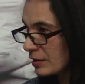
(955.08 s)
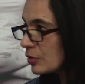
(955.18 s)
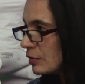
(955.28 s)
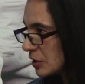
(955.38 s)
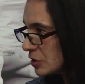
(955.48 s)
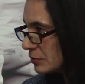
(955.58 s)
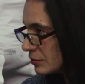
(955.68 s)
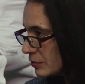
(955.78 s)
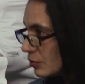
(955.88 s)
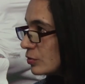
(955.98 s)

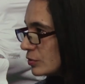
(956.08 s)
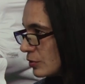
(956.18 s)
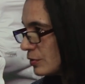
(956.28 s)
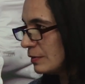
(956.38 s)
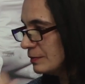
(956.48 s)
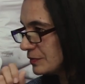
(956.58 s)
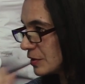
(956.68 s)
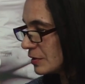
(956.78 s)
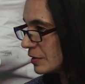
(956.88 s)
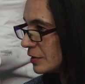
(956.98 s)
regulation to control
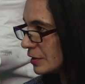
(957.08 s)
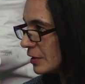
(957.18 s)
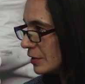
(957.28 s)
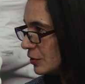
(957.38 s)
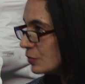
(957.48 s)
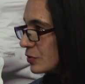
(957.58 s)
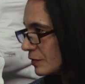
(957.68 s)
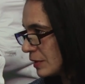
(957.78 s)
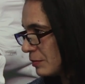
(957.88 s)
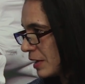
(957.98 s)
the
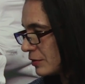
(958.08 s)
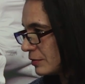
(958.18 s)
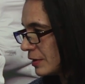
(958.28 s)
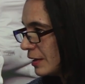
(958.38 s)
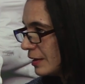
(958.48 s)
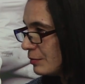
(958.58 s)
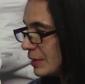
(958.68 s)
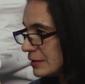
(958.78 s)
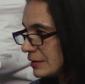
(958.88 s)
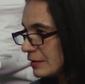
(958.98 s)
use of tobacco.
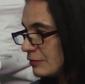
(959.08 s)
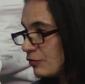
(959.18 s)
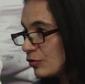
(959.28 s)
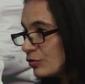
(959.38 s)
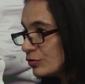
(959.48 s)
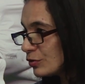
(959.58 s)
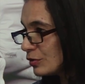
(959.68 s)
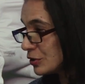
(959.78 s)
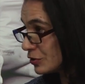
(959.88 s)
But for control